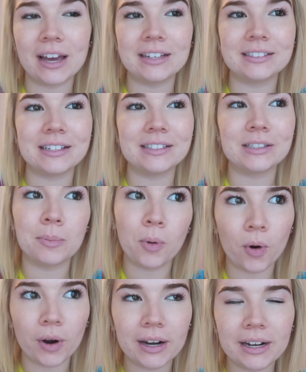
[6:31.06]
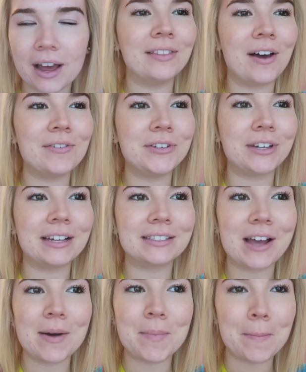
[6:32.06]
guys' support. I love you guys
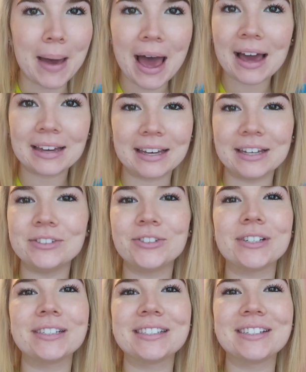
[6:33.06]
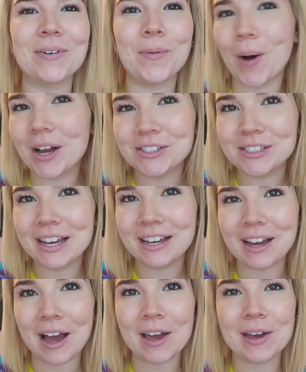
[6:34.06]
coming back and just
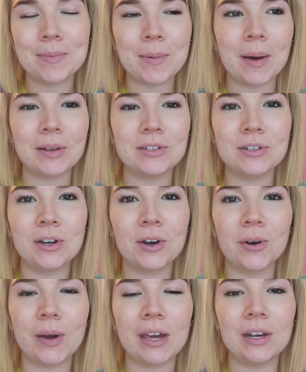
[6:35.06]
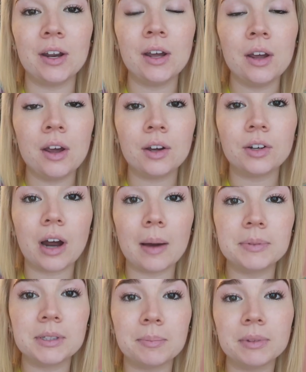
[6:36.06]
watching. I am about to go and
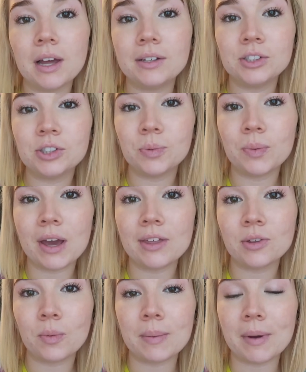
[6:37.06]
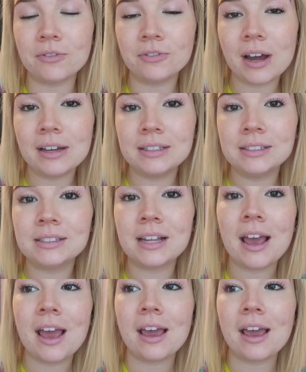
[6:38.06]
grab some lunch with one of my friends.